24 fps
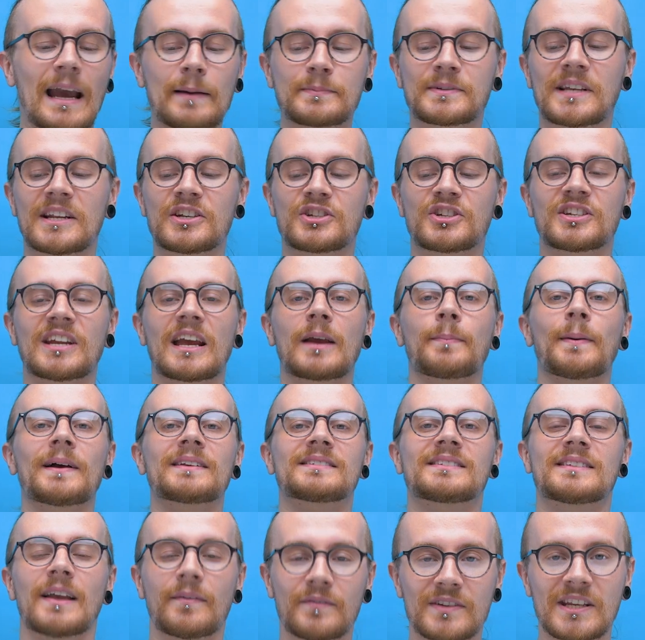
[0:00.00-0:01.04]
The app said it should take
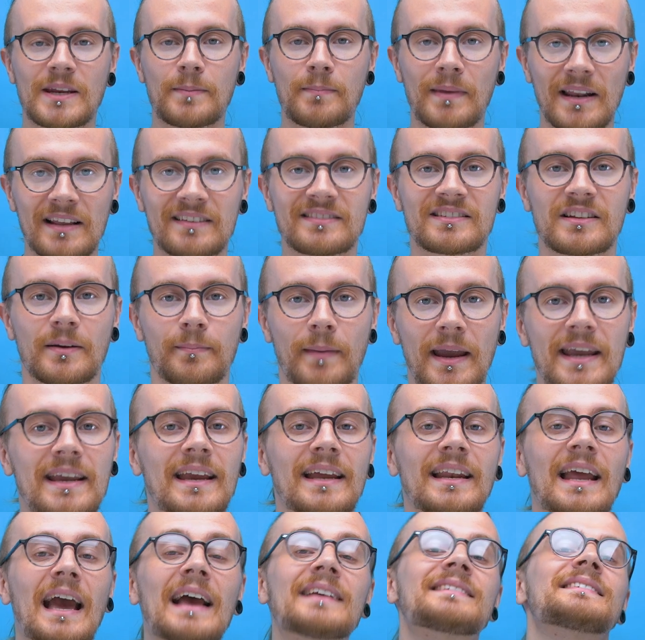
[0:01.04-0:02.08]
about 70 minutes to make,
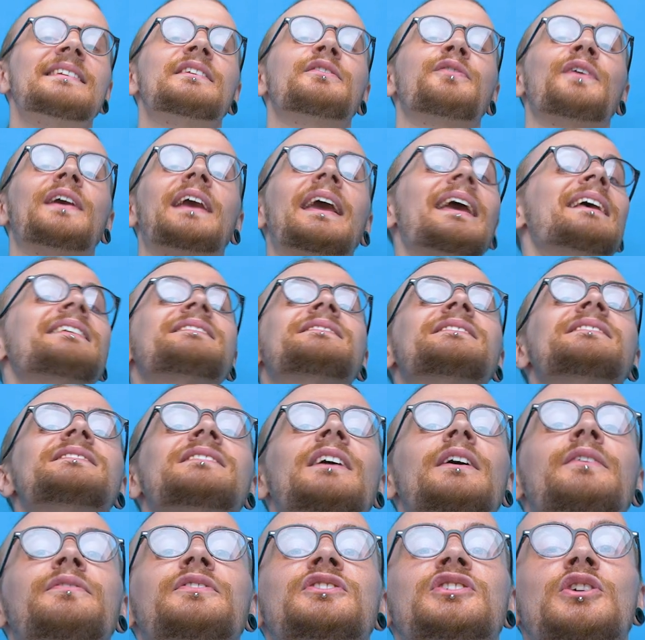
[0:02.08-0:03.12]
and as this thing is
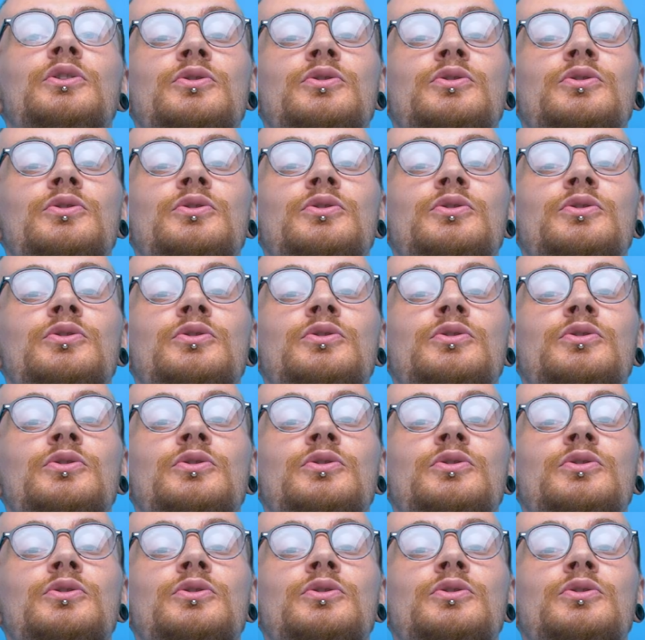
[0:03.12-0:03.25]
designed for